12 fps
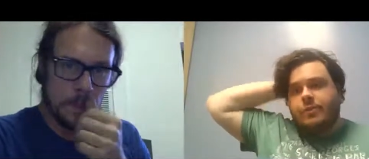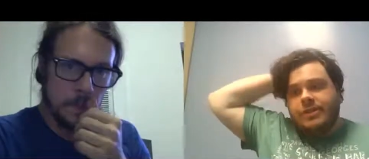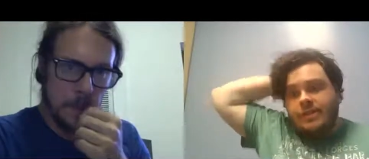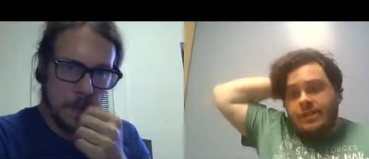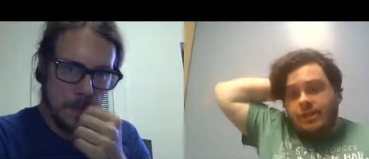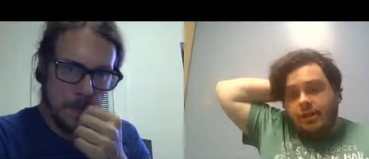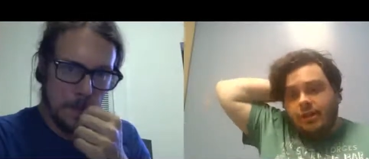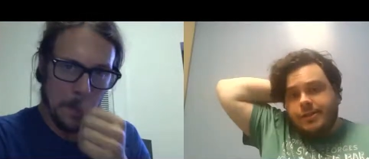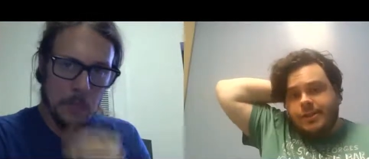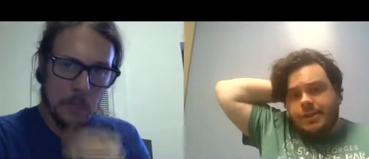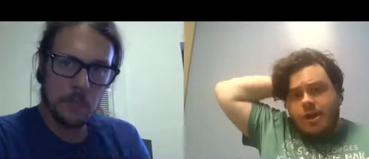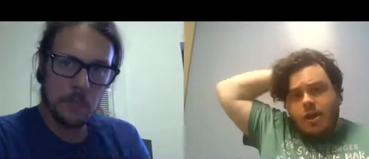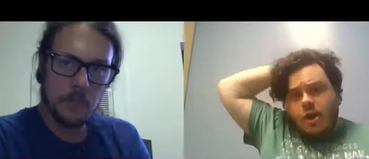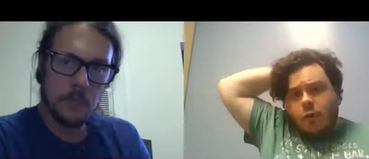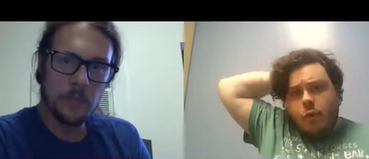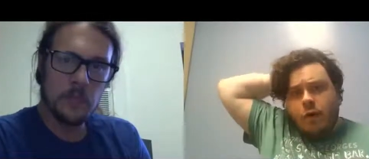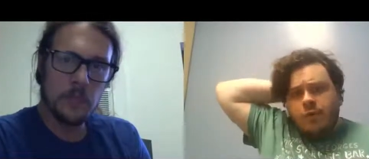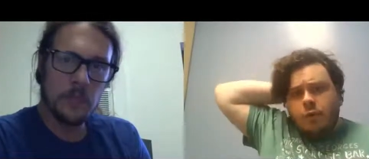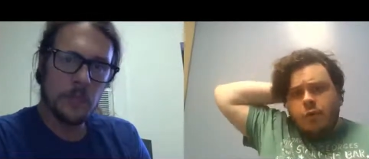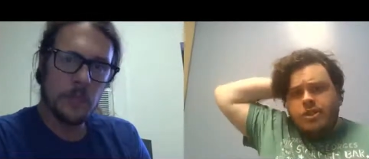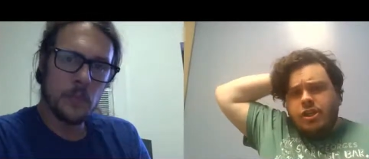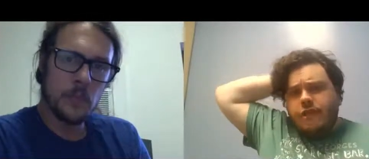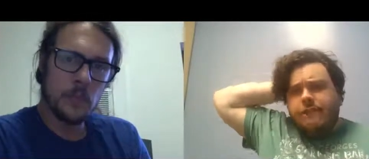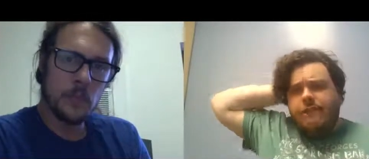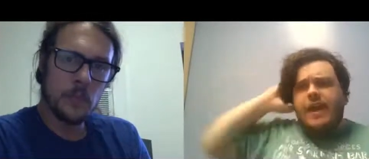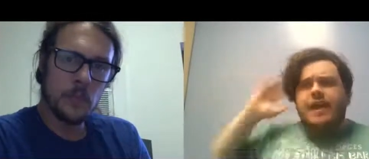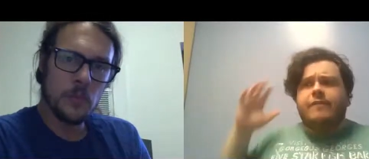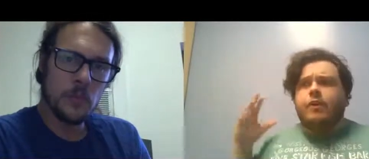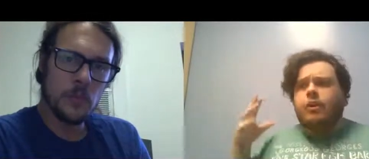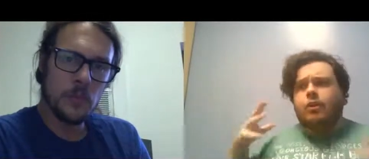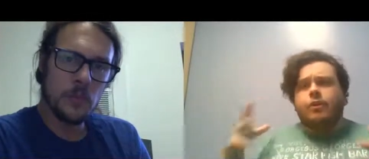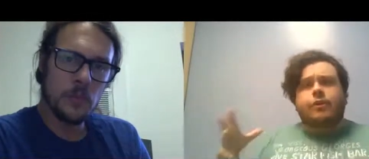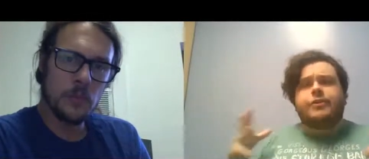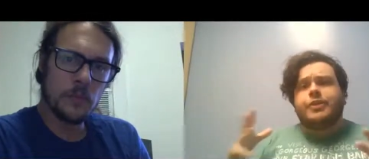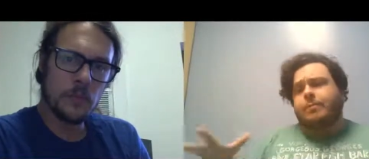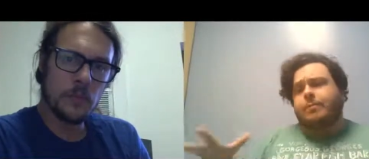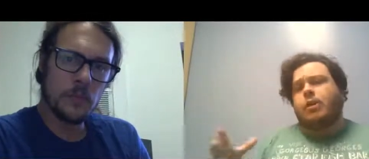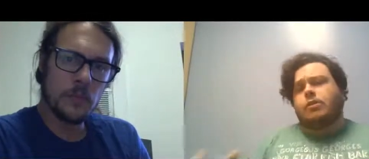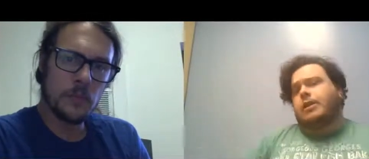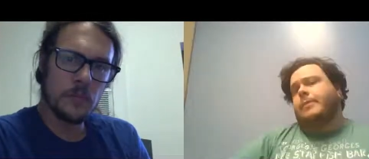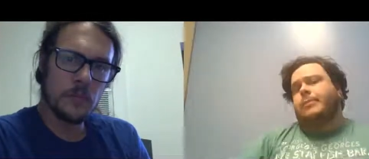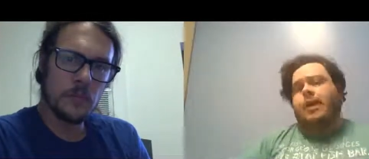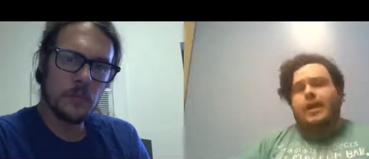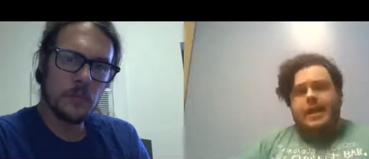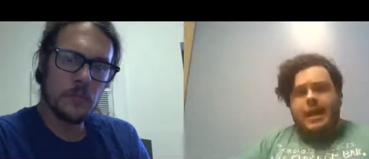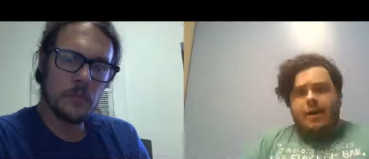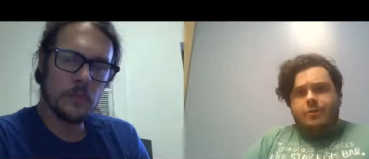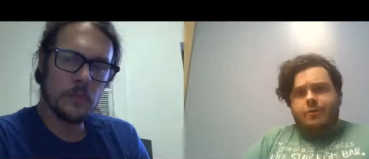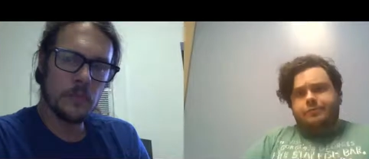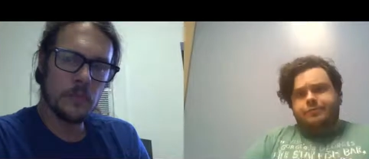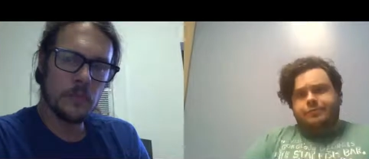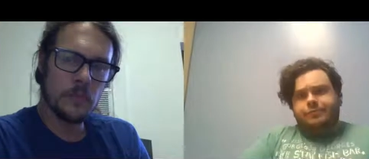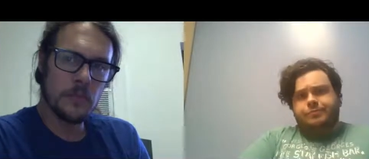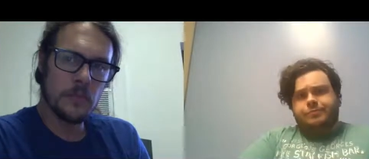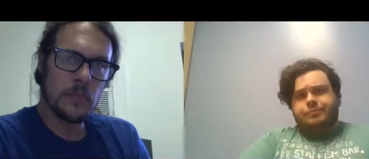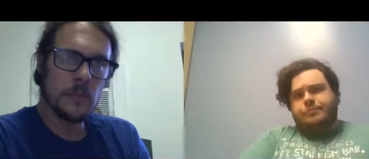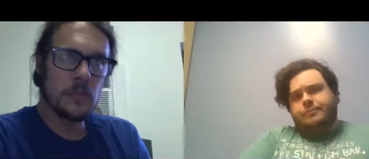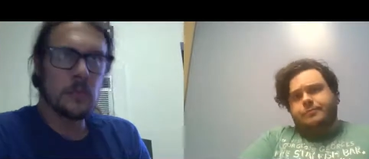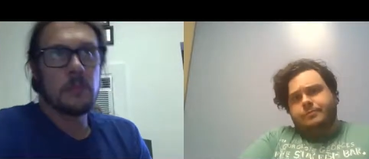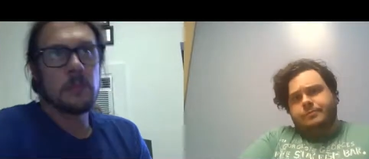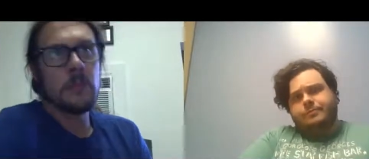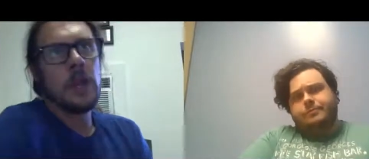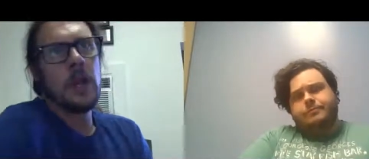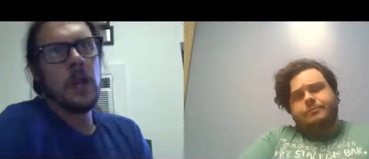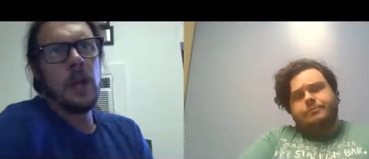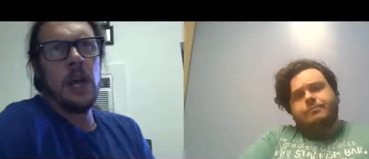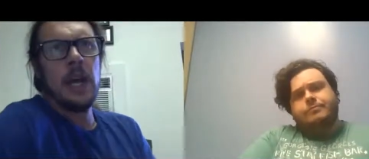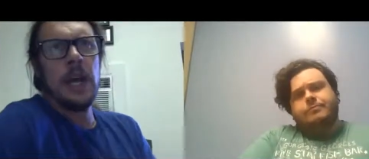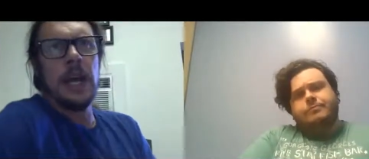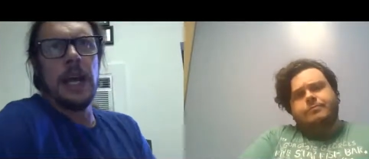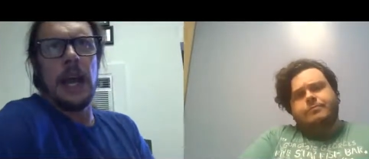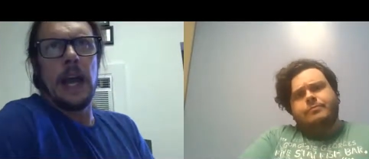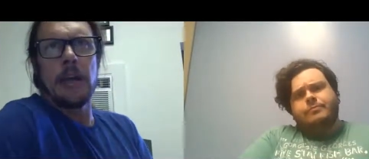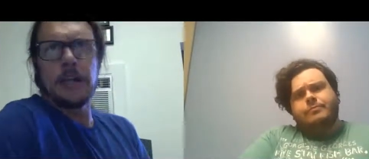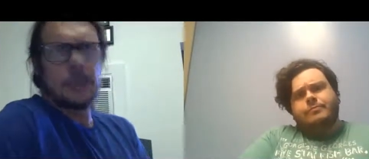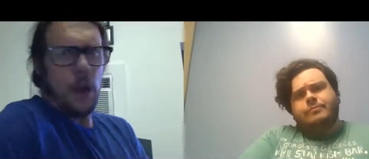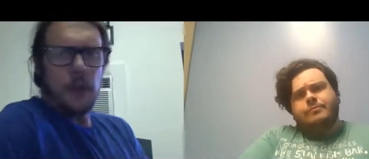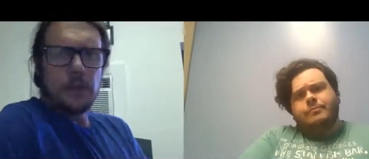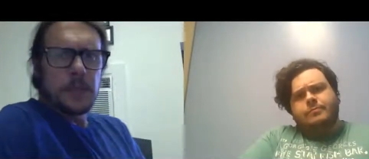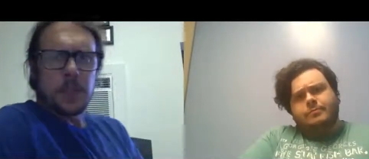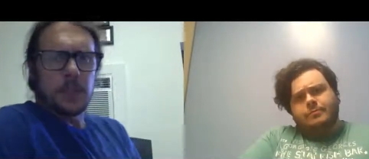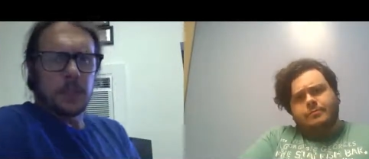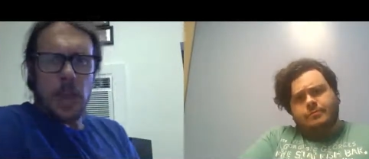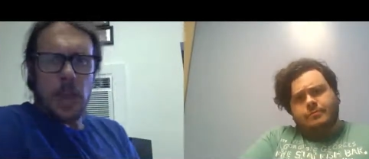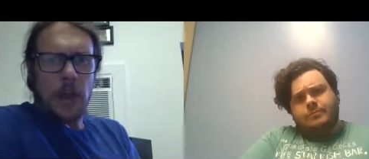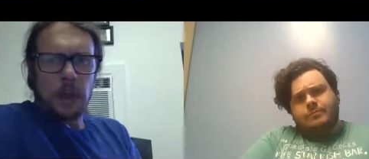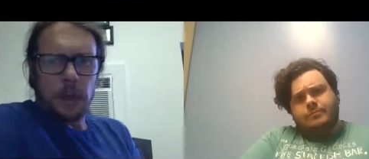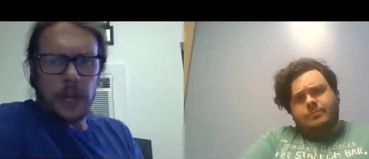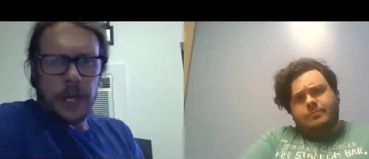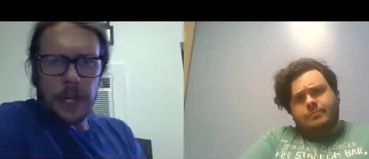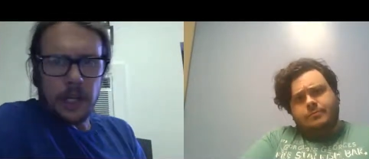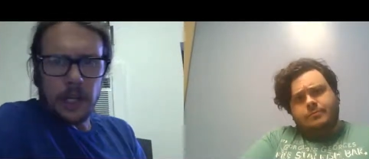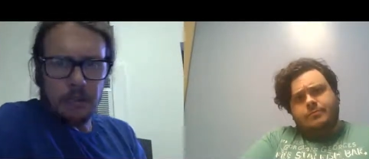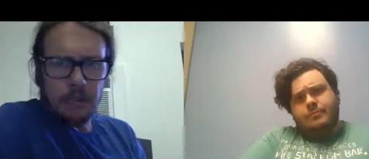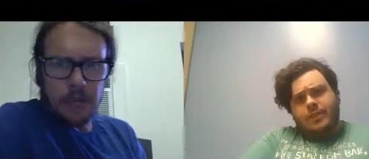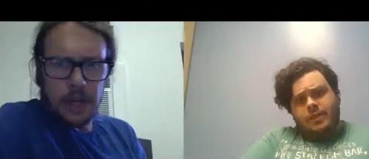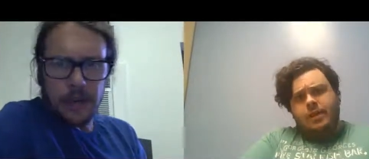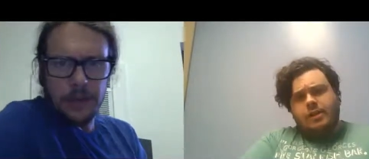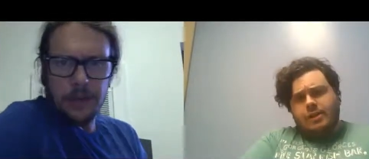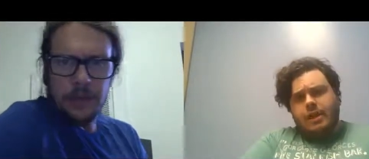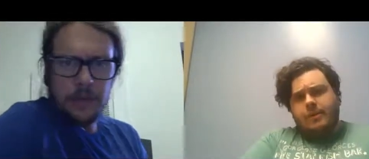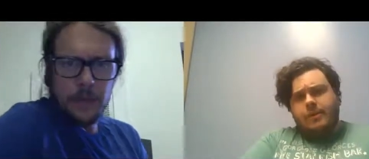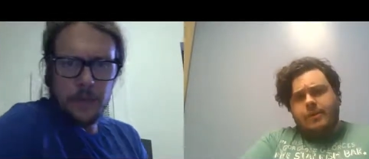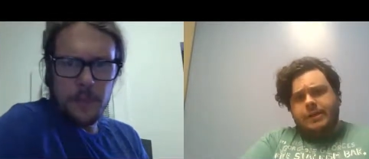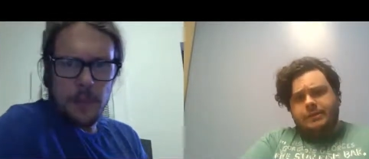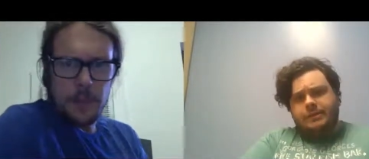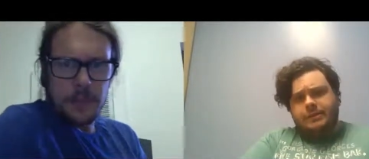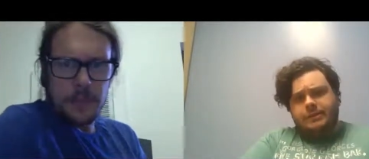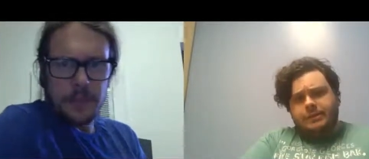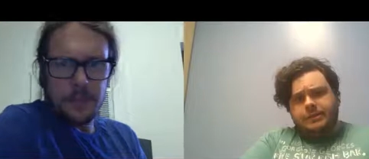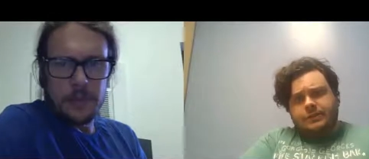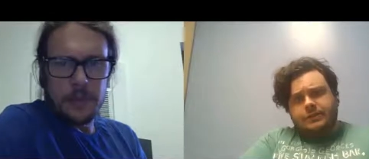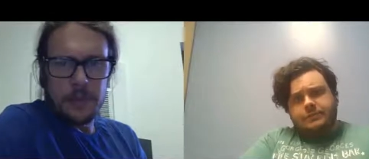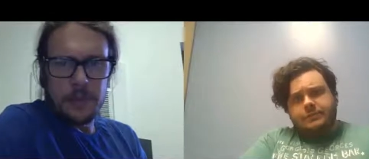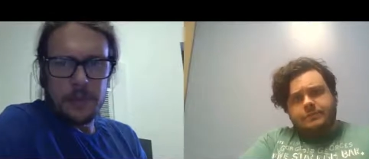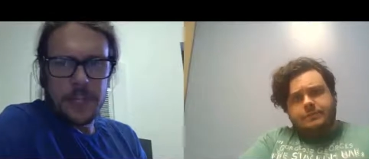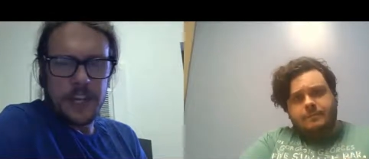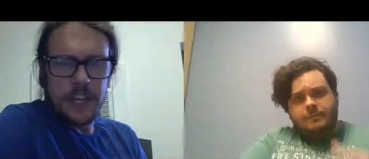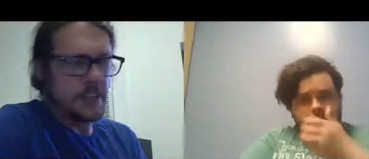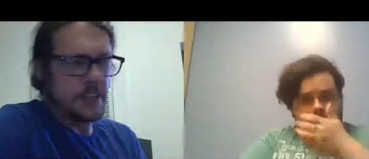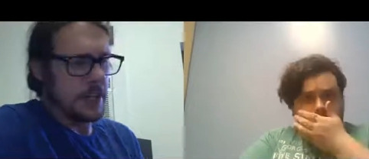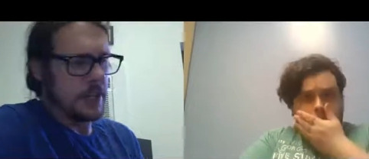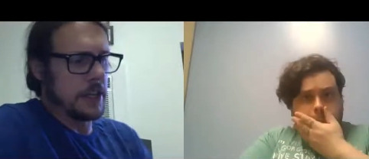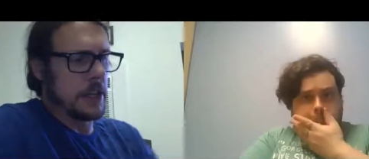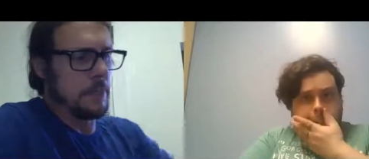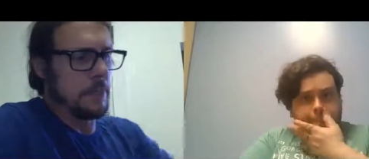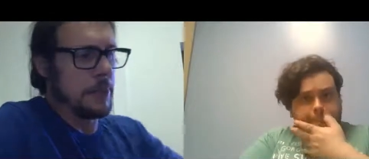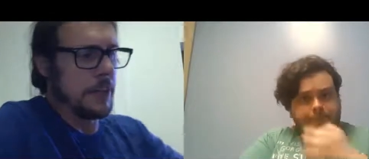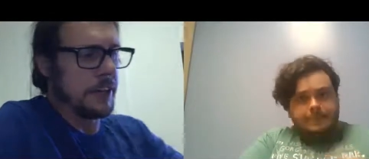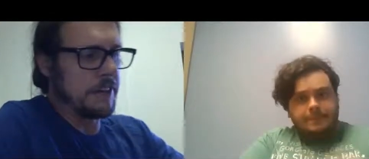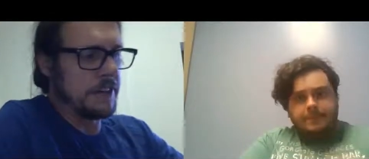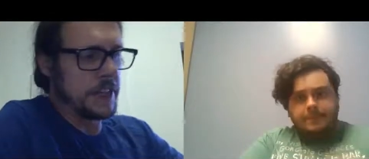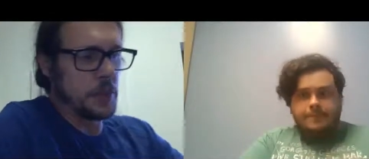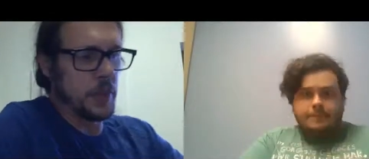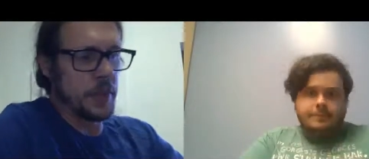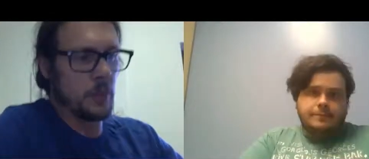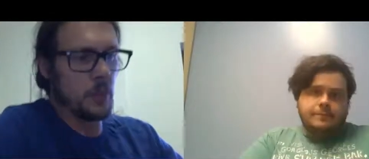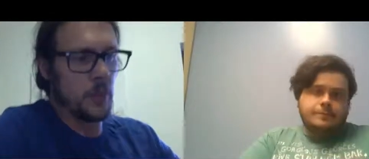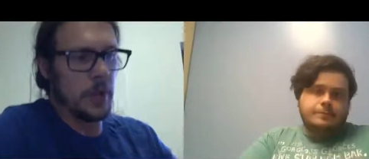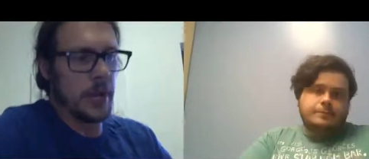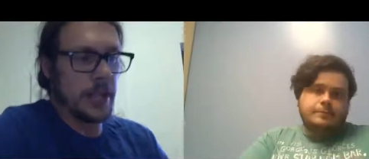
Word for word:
Speaker 1: with Sears. What, what's your favorite loyalty program right now?
Speaker 2: I mean, it's probably still Shop Your Way. Uh, I mean, given the, the benefits when when I